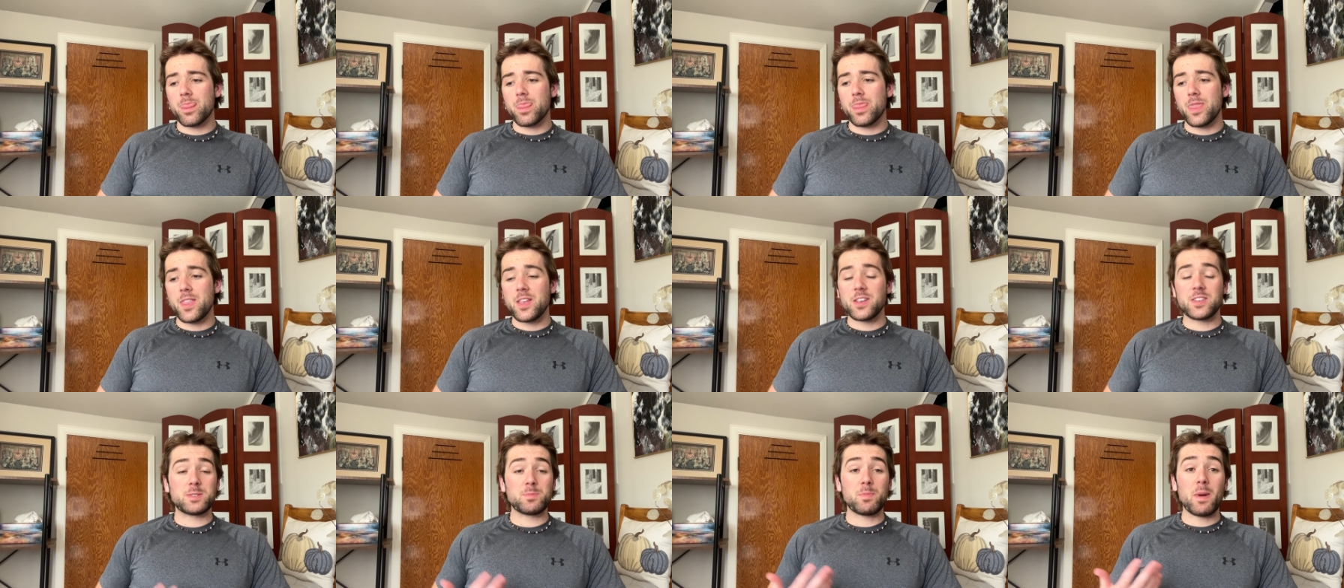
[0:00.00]

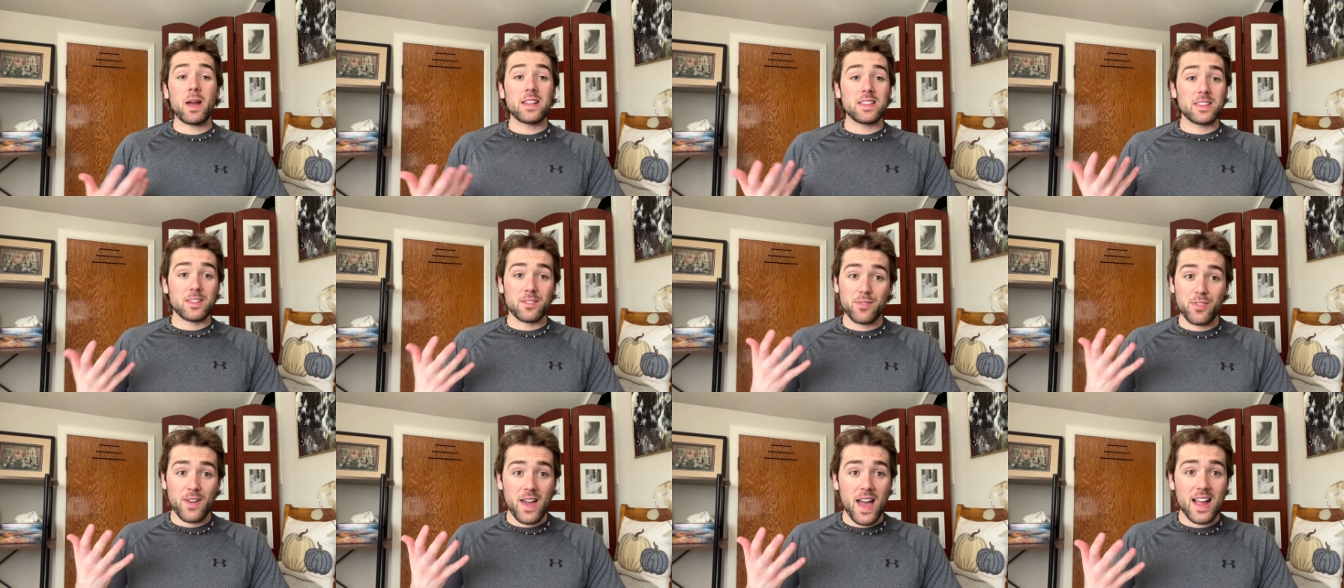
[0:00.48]
despite
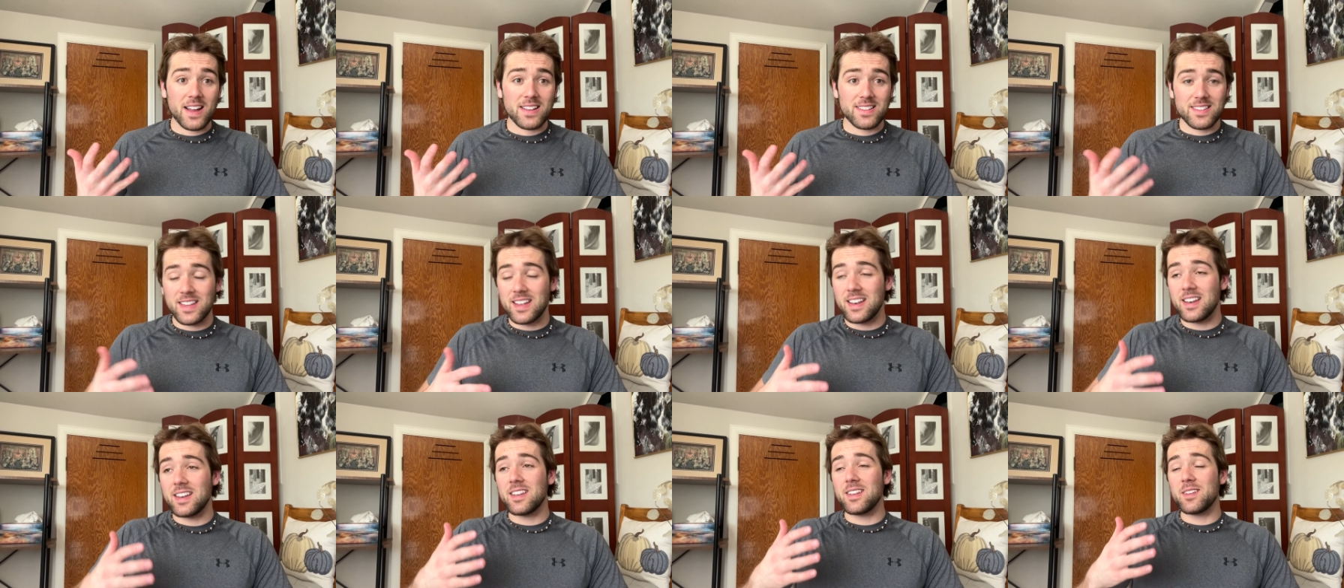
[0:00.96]
the fact
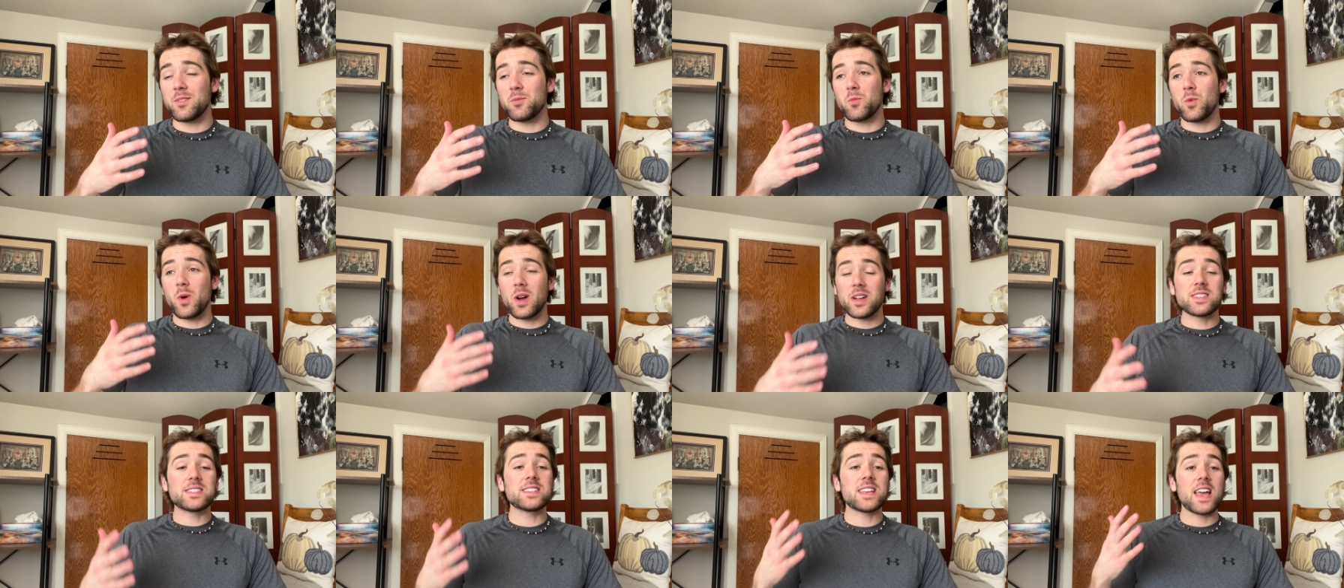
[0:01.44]
that
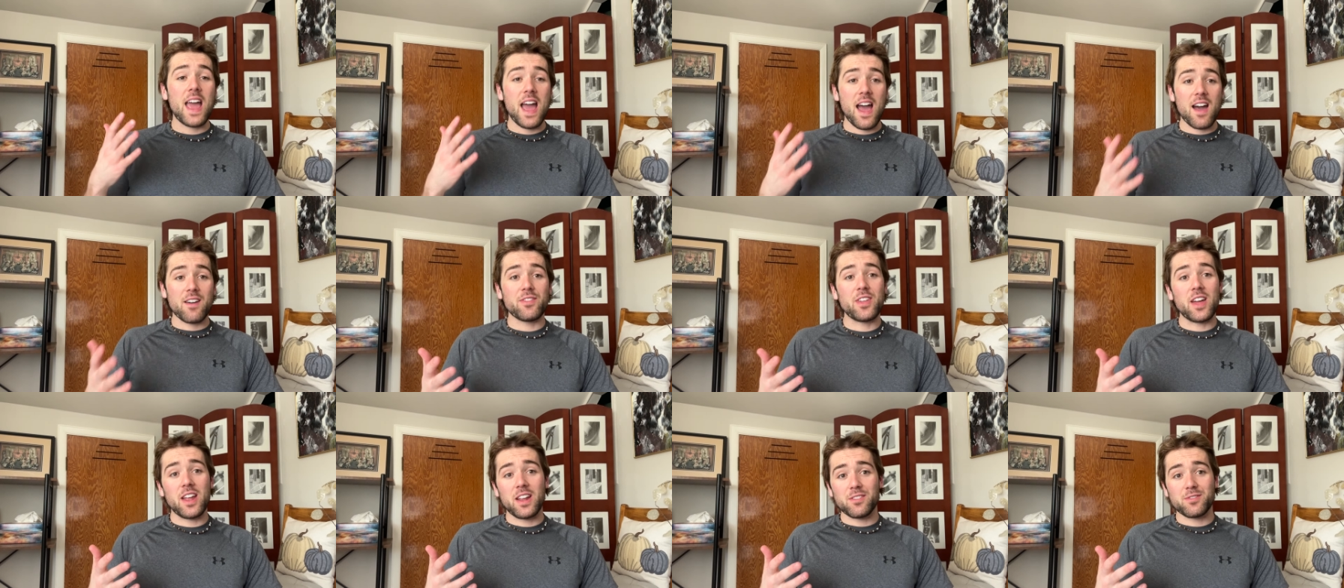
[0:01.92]
once I
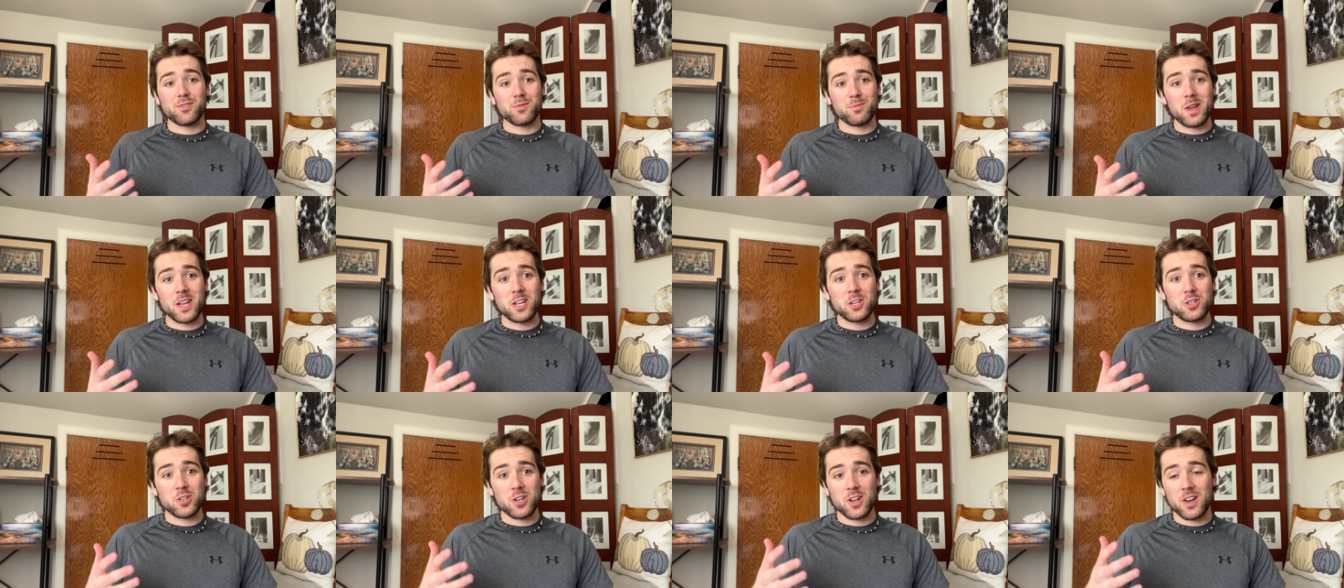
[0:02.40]
have that
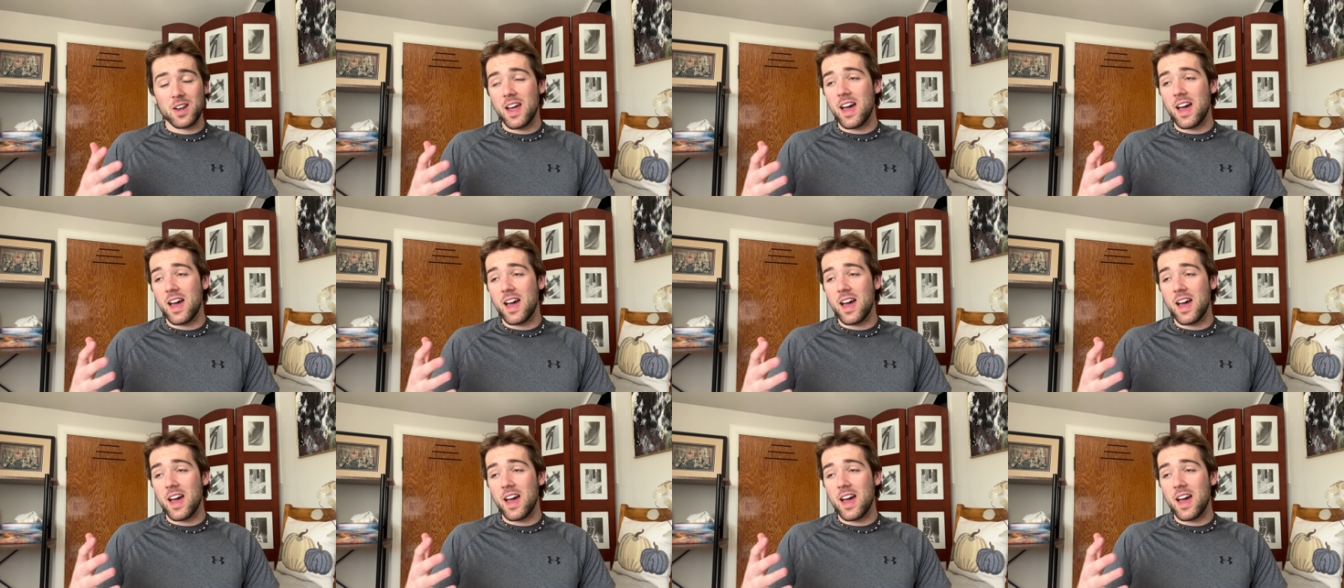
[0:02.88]
information,